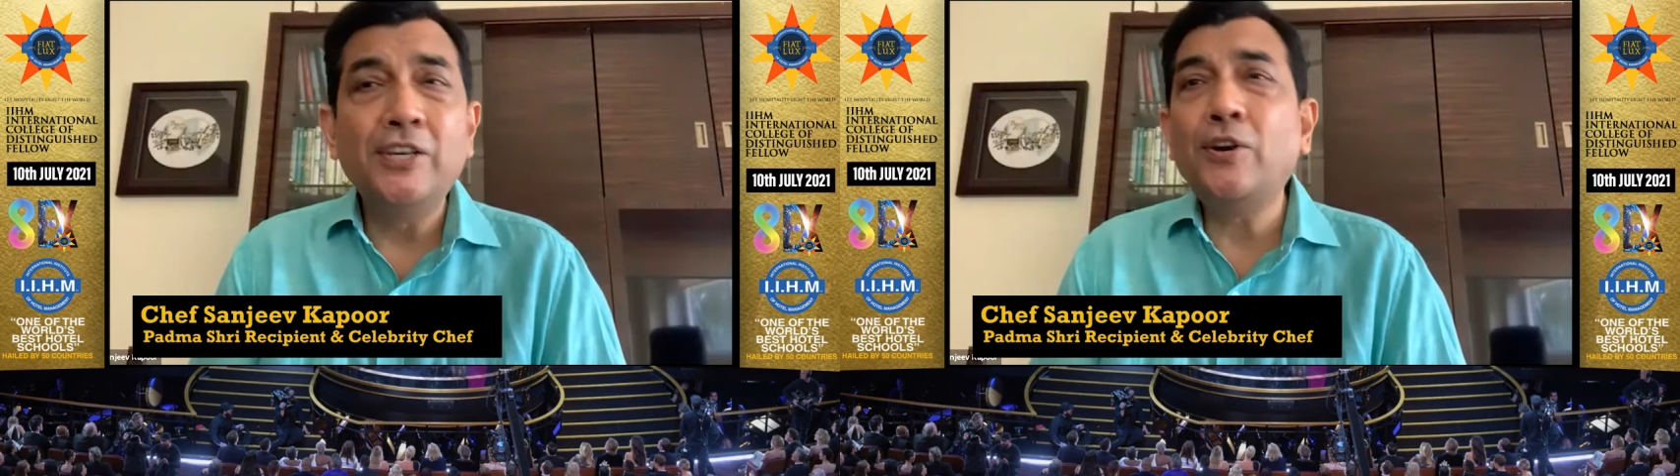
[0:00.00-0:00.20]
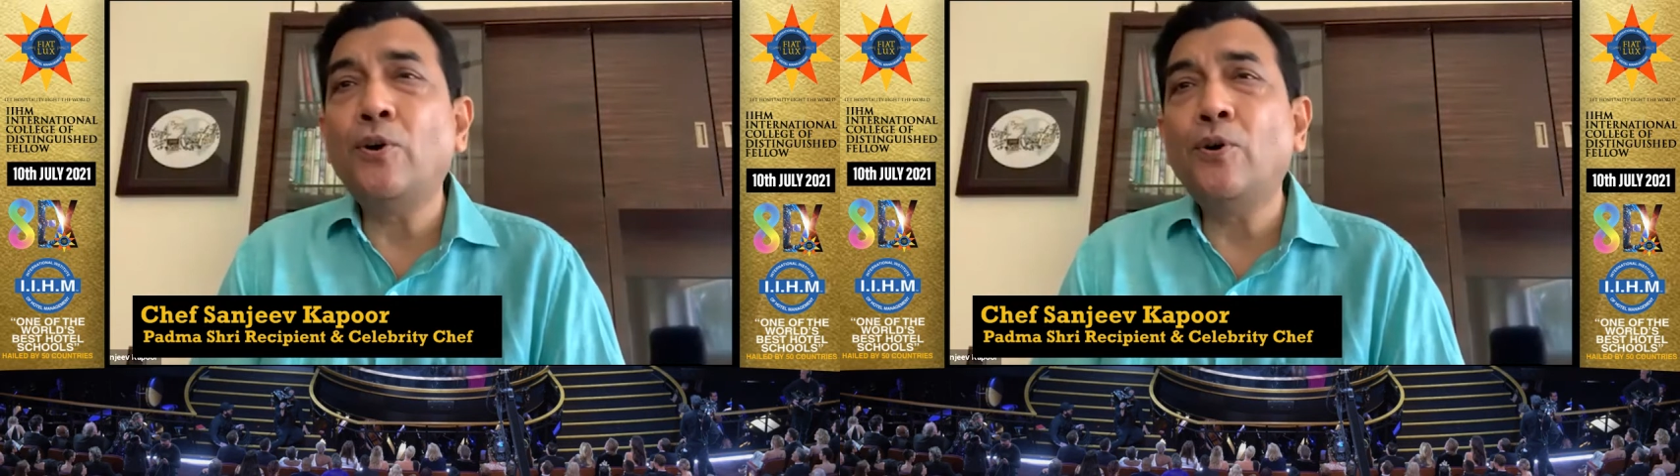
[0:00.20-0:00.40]

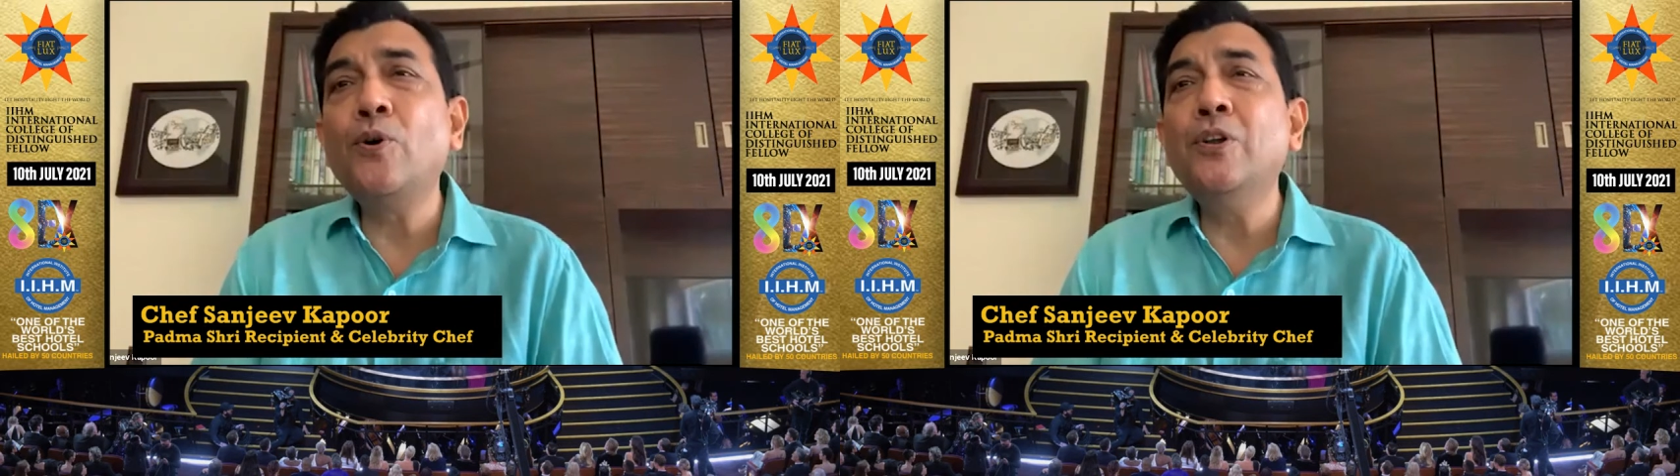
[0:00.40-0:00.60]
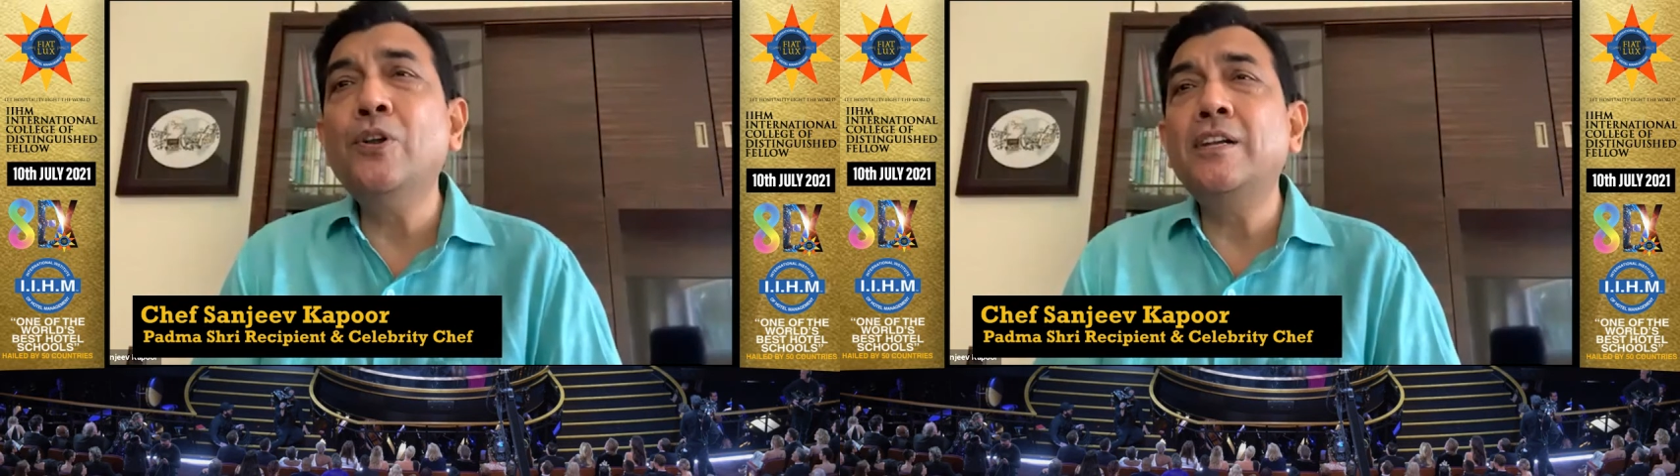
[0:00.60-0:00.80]
the
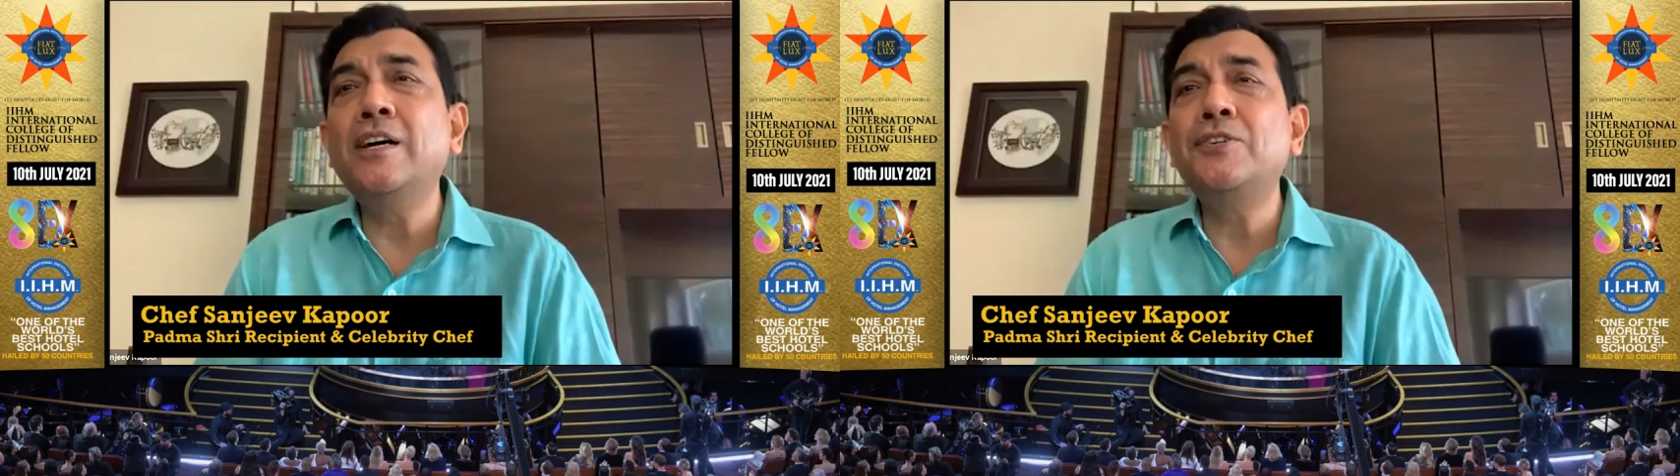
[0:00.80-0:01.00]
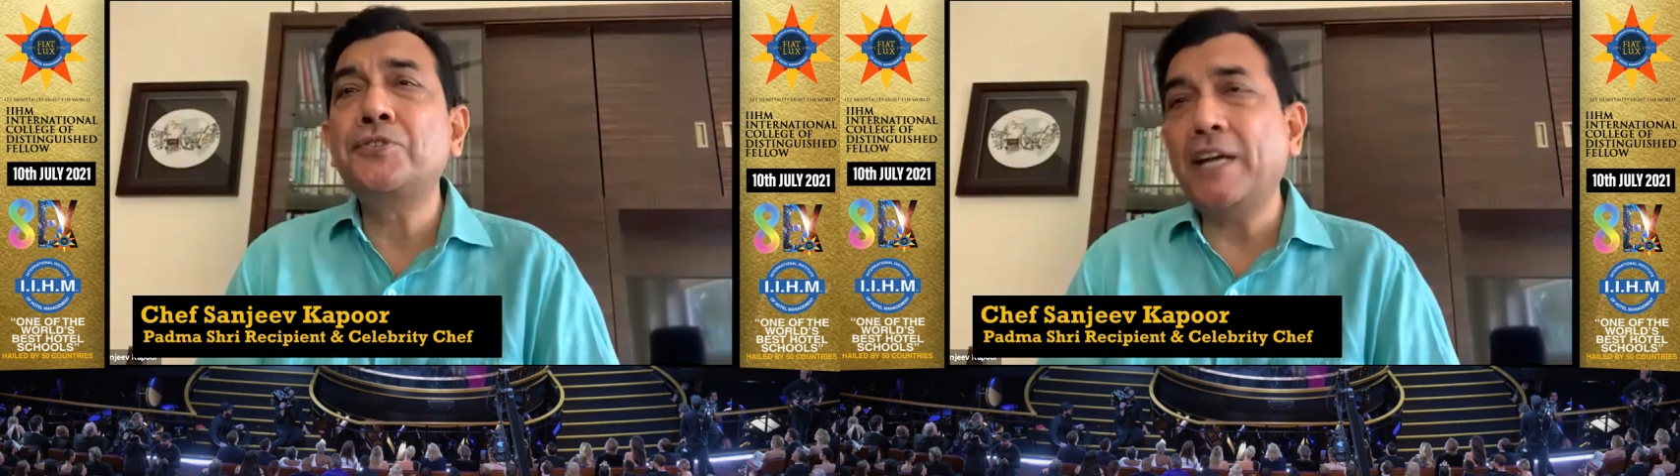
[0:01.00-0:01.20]

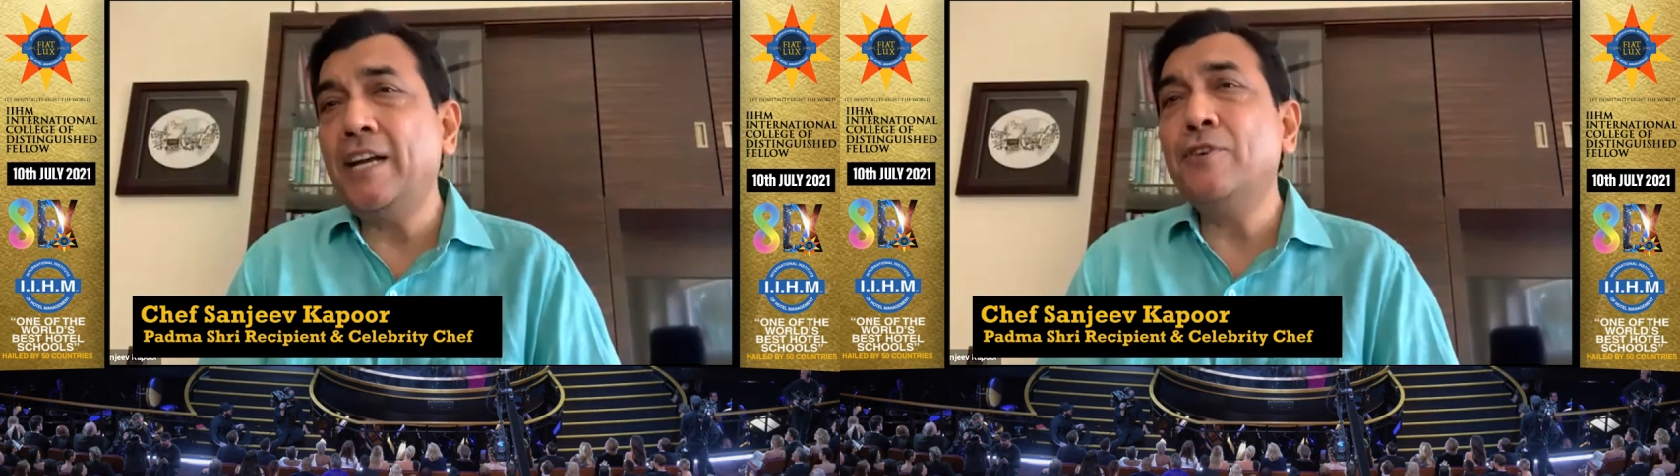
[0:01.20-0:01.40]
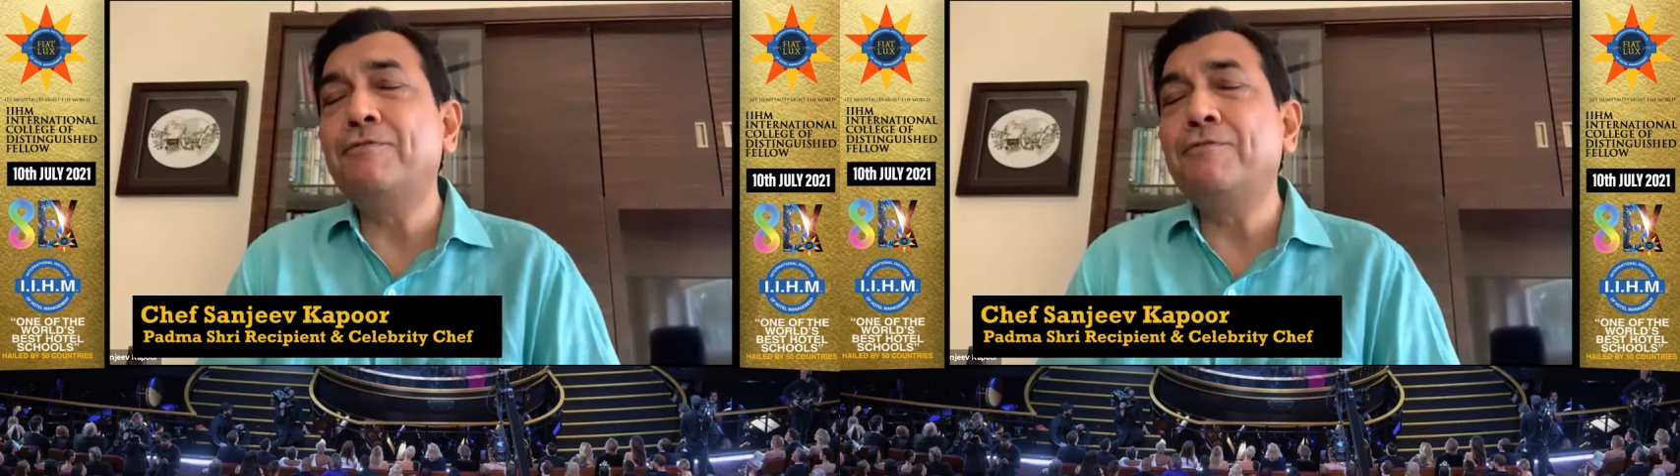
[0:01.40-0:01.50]
whole trade